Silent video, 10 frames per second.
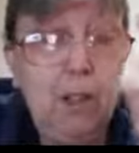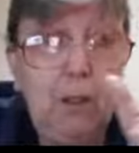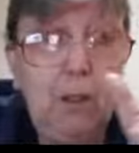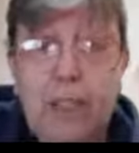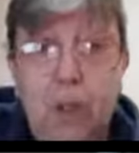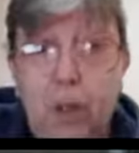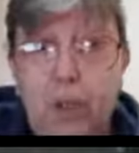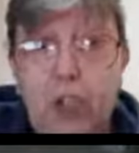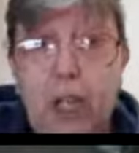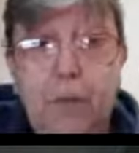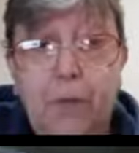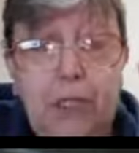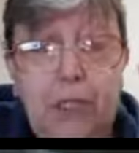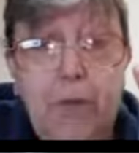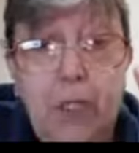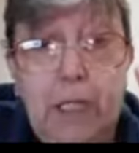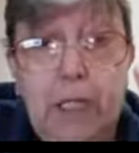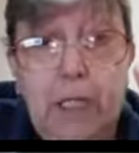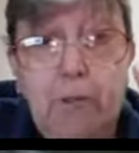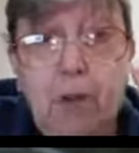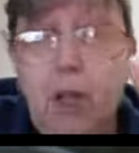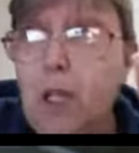Look, he's gone to jail for 7 years, right?